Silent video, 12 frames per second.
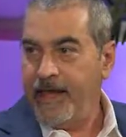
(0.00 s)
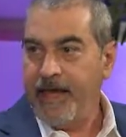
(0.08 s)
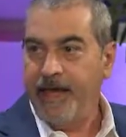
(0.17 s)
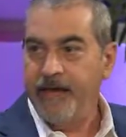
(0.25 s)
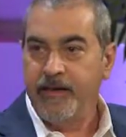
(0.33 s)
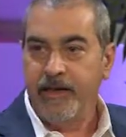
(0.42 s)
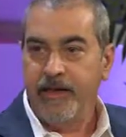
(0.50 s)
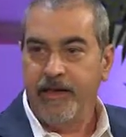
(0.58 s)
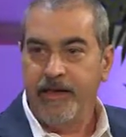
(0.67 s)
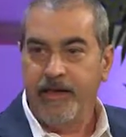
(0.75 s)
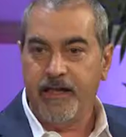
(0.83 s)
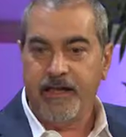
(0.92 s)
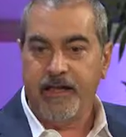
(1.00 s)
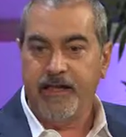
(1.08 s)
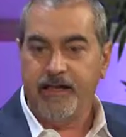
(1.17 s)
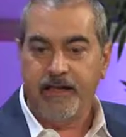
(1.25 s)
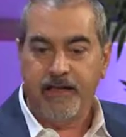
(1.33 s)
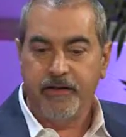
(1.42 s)
And
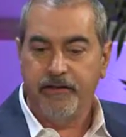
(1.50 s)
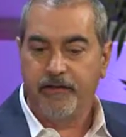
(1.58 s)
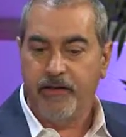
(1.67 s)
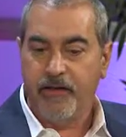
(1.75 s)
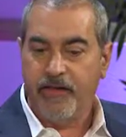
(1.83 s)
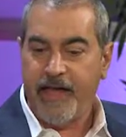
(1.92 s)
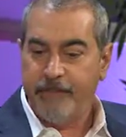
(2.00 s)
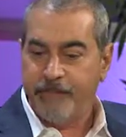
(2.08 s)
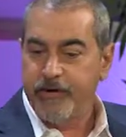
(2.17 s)
it is that